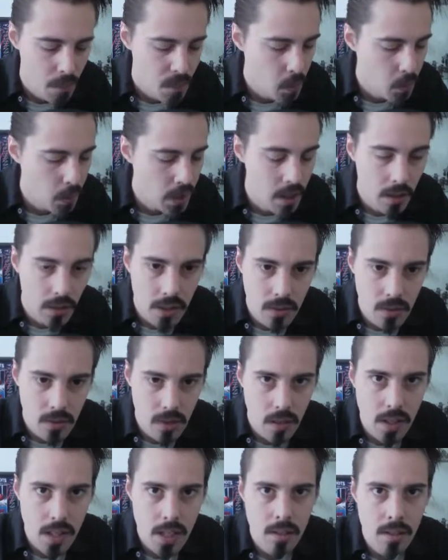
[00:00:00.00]
We can't use
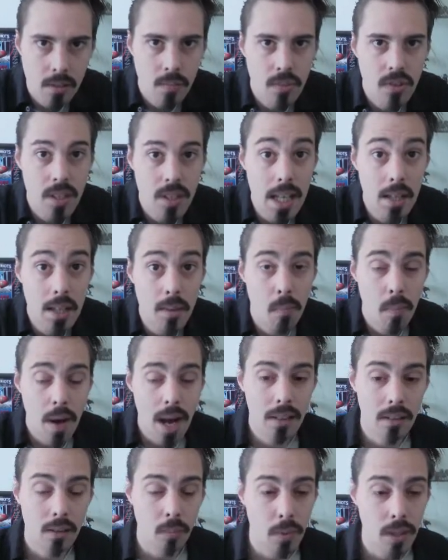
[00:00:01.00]
items in
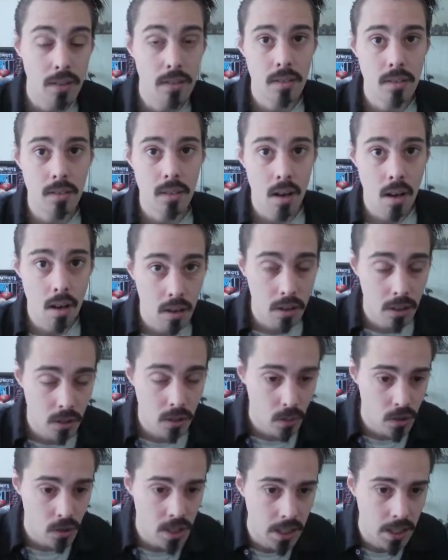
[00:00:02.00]
battle because it's a
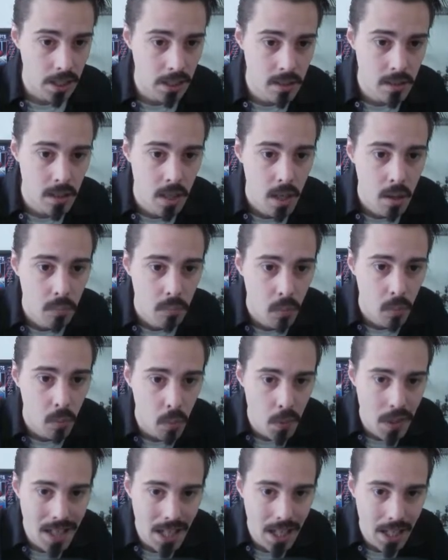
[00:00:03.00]
hardcore challenge. But what
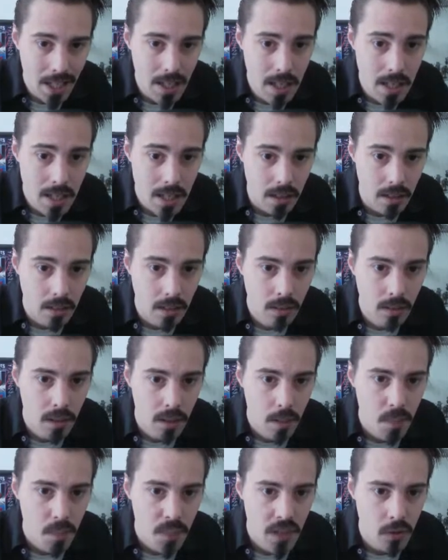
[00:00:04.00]
we can do
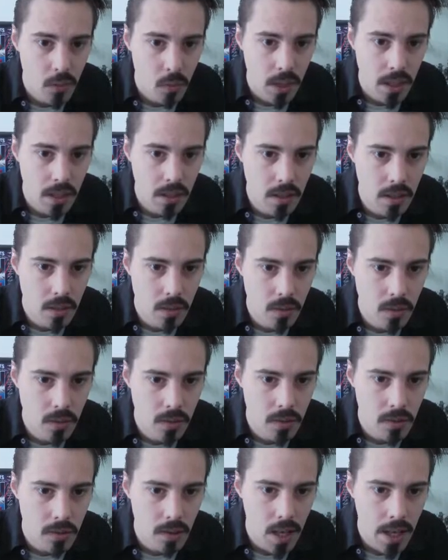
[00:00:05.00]
is we can
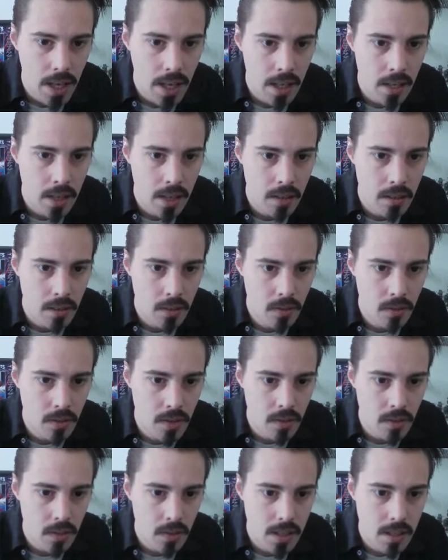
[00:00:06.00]
use
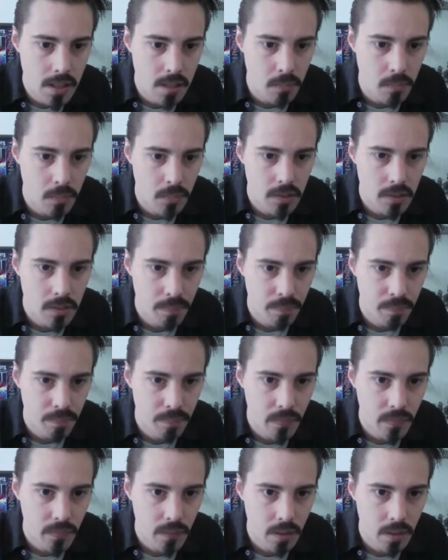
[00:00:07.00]
these items
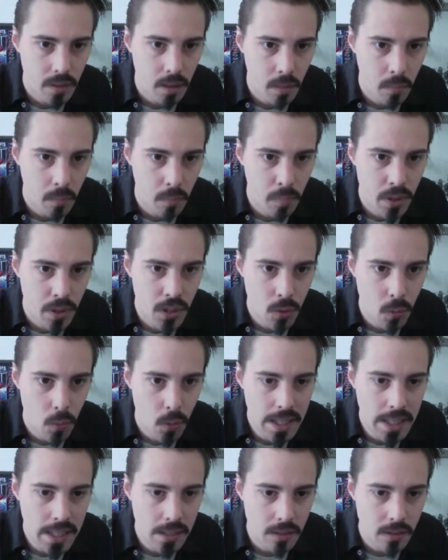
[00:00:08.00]

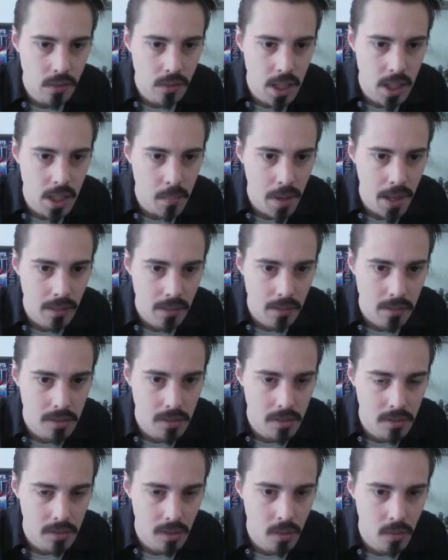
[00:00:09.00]
between trainer
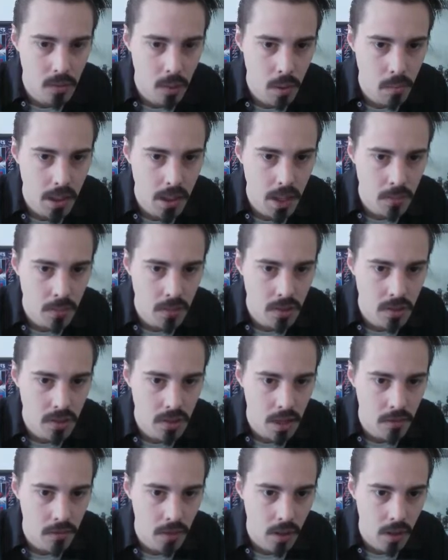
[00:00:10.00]
battles. So when we come to
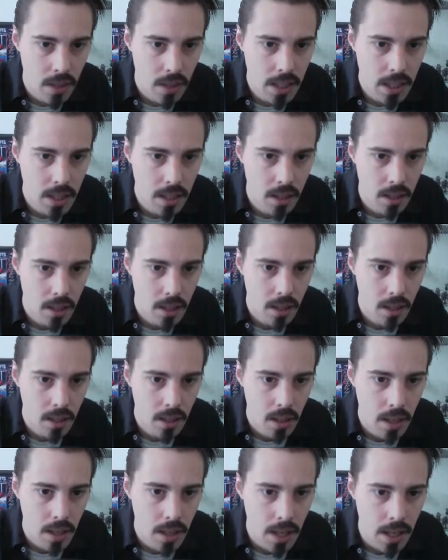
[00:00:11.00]
stuff like
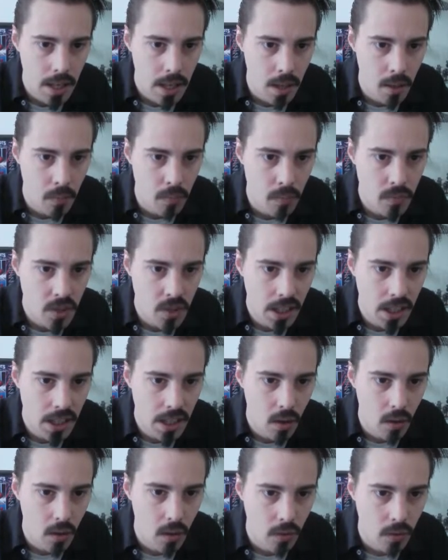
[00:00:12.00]
taking
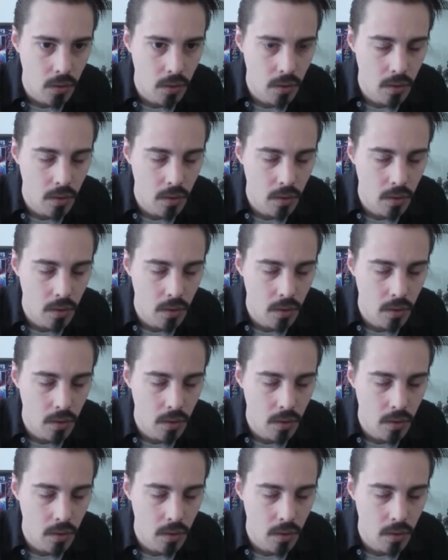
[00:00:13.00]
on